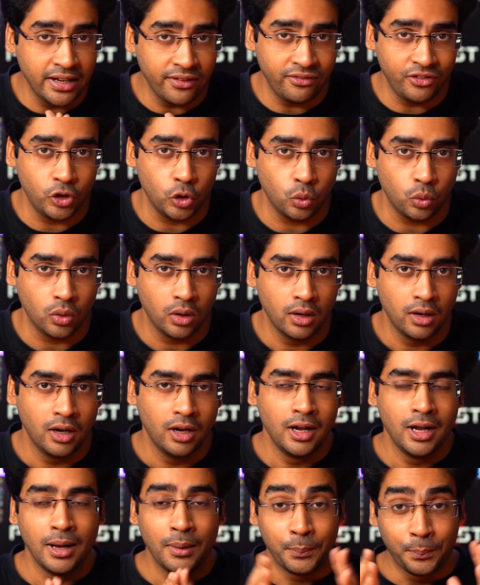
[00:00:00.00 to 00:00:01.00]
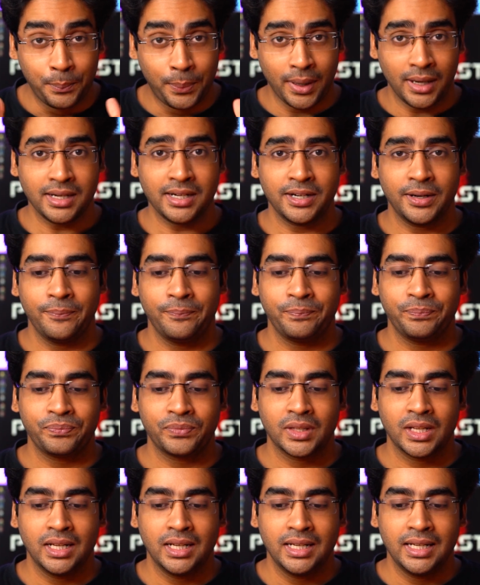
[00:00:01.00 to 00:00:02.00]
give you. But
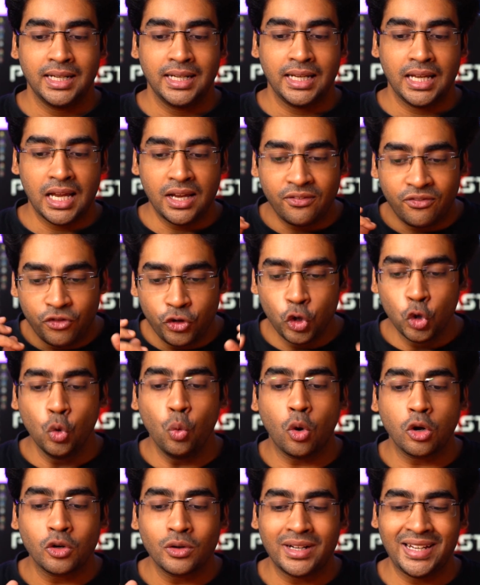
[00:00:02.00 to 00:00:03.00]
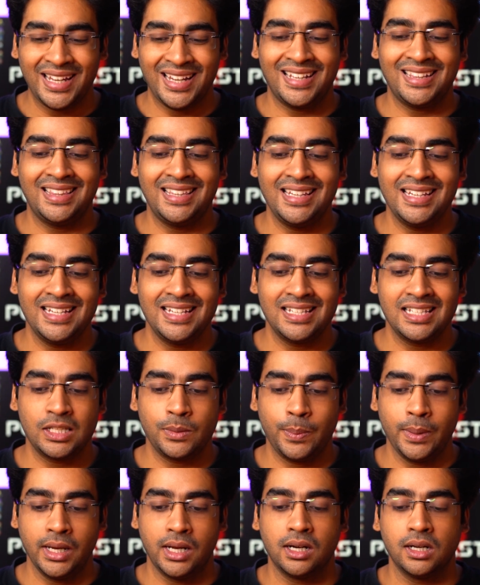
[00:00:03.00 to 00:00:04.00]
if you want to take these
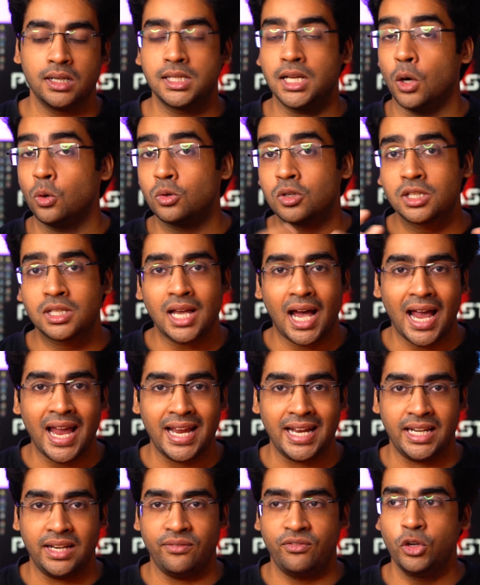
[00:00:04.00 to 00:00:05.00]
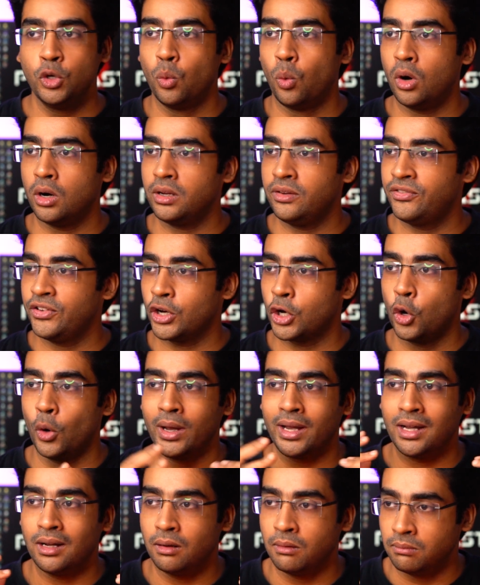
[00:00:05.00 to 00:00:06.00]
speakers outside, if you want
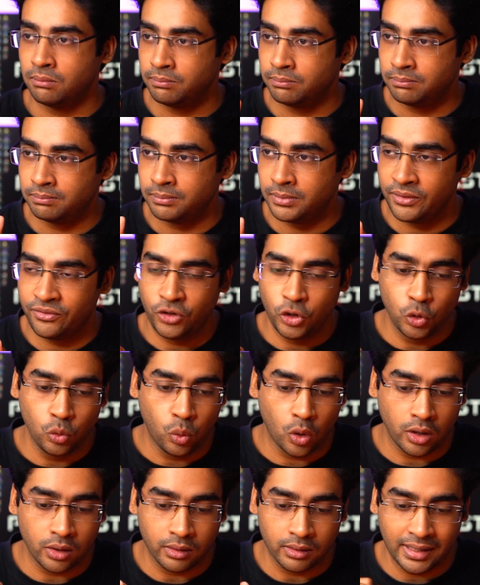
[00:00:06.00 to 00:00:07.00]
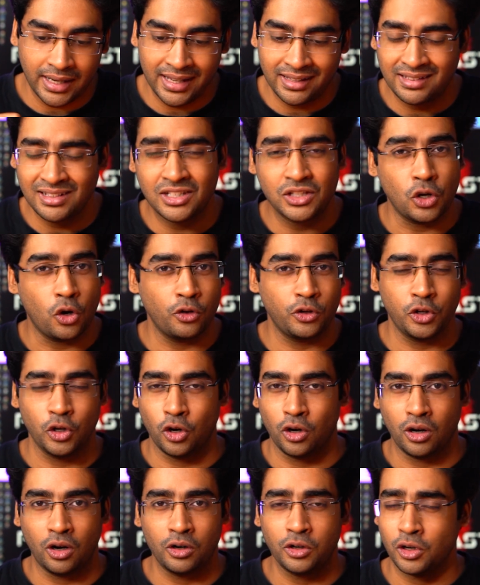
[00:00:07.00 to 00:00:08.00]
to take this on
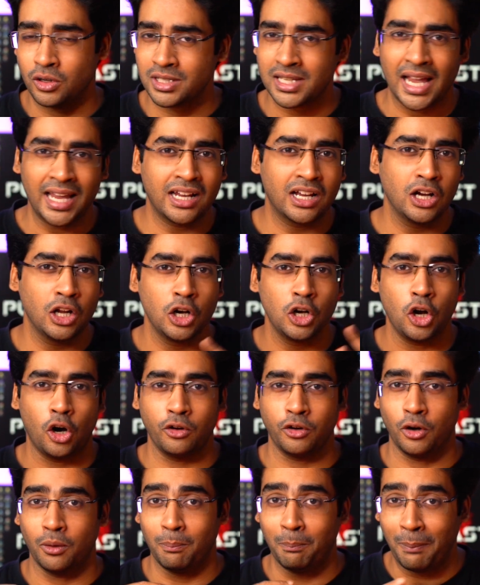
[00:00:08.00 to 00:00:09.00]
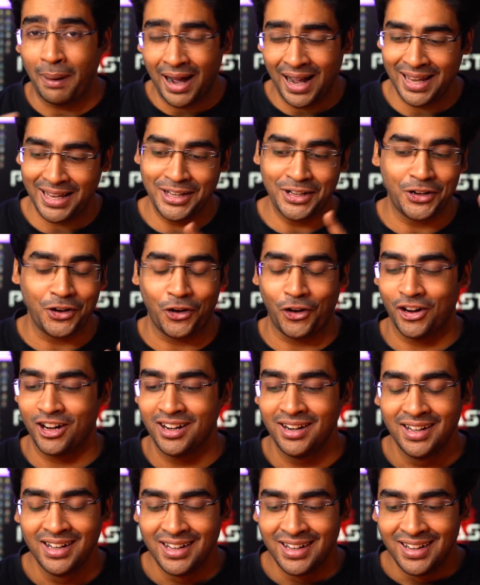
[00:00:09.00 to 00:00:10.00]
your cycle or your bike, or
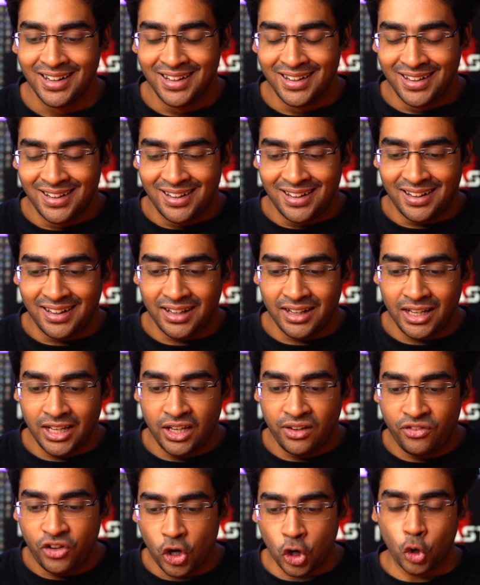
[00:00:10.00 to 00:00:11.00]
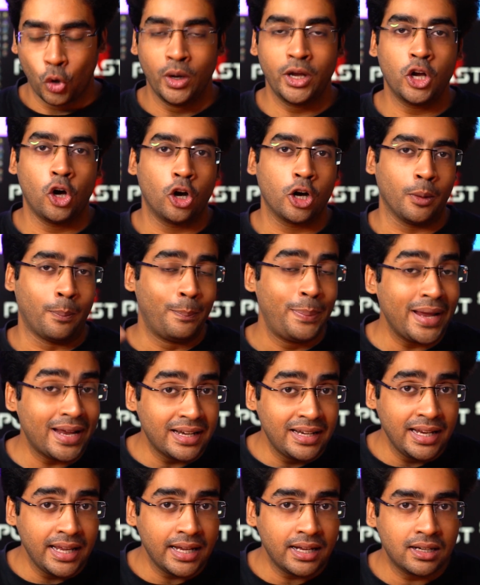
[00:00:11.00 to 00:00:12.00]
if you're going on a
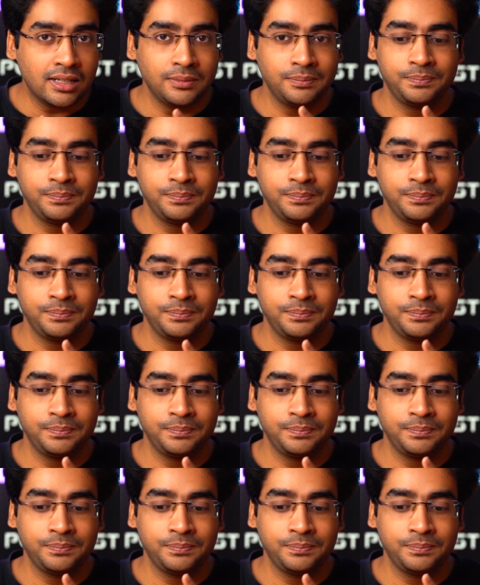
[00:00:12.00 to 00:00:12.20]
picnic,